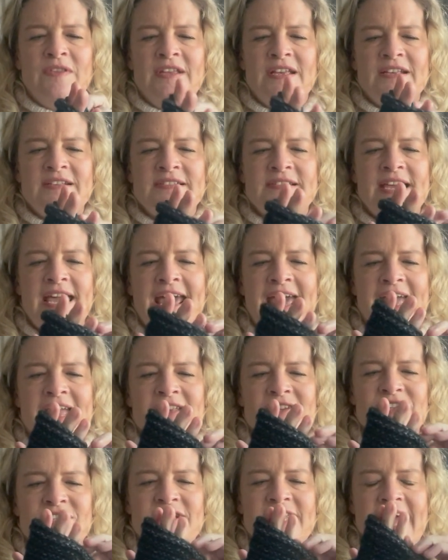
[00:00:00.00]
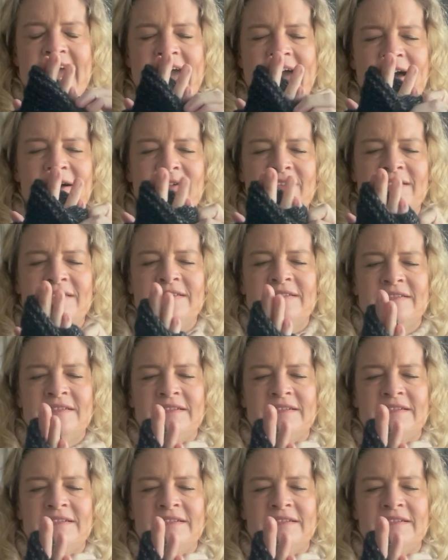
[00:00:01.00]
this edge down